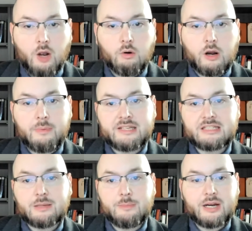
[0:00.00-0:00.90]
where he presents
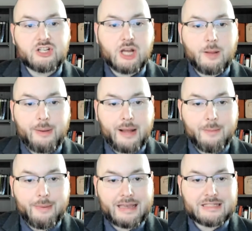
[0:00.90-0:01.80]
the meerschaum
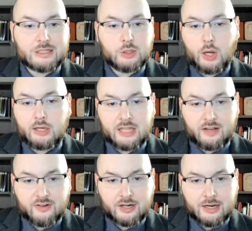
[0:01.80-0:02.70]
pipe as a loyal
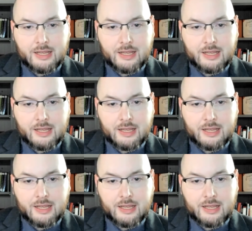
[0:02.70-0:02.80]
lover,